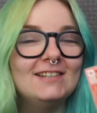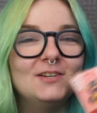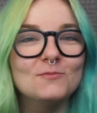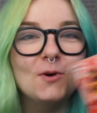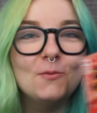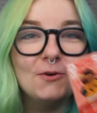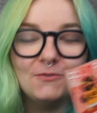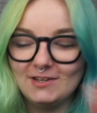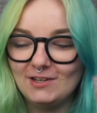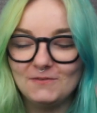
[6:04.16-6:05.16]
My
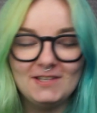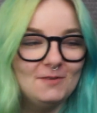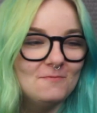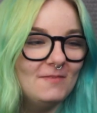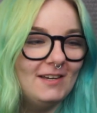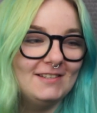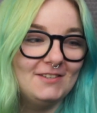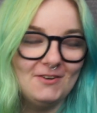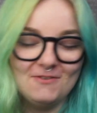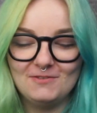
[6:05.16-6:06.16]
boyfriend loves him,
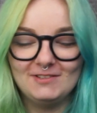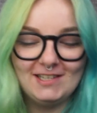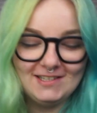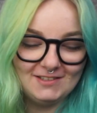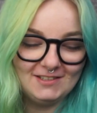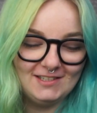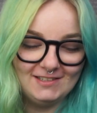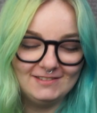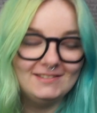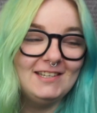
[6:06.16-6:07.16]
so he's gonna
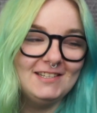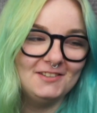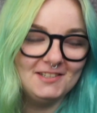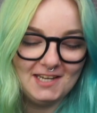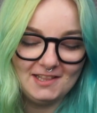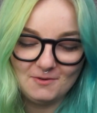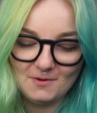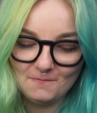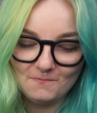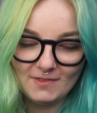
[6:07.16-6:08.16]
take that
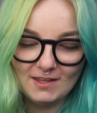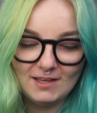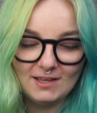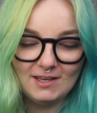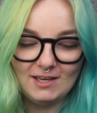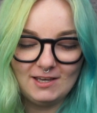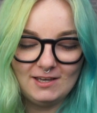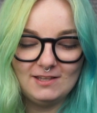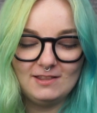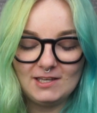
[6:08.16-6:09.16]
one.
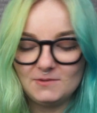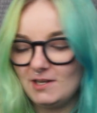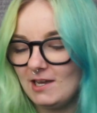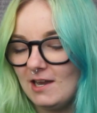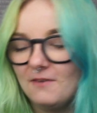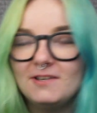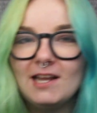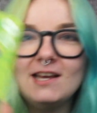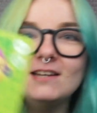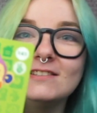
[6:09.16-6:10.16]
Next one I have
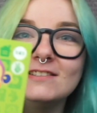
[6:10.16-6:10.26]
Nana.